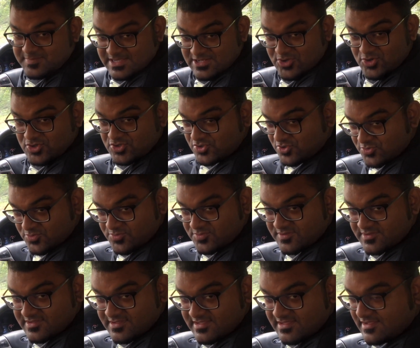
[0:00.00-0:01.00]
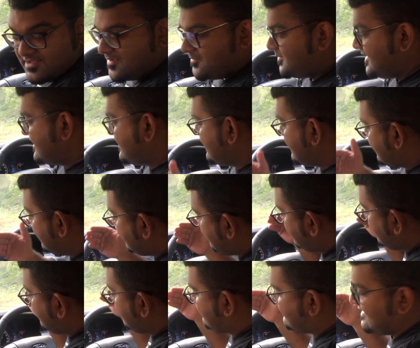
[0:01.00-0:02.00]
below 2, but your
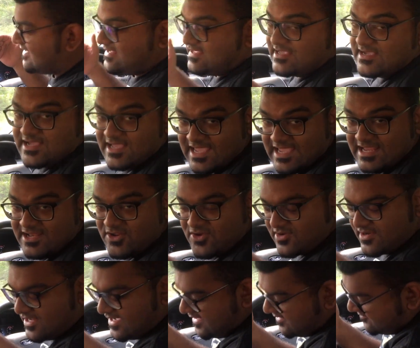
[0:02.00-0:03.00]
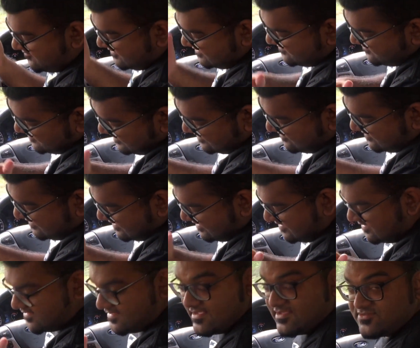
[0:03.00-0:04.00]
gear is at gear 8 or 9, which means the
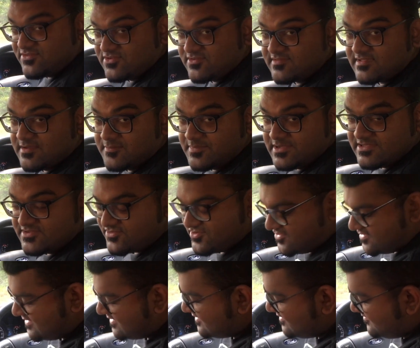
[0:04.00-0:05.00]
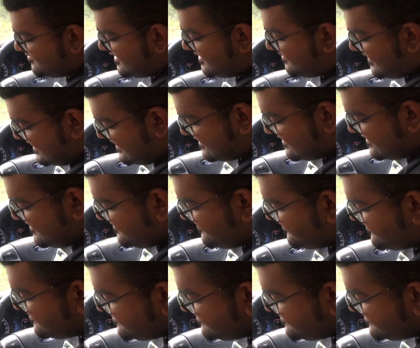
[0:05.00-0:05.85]
gear ratios are a bit shorter but better.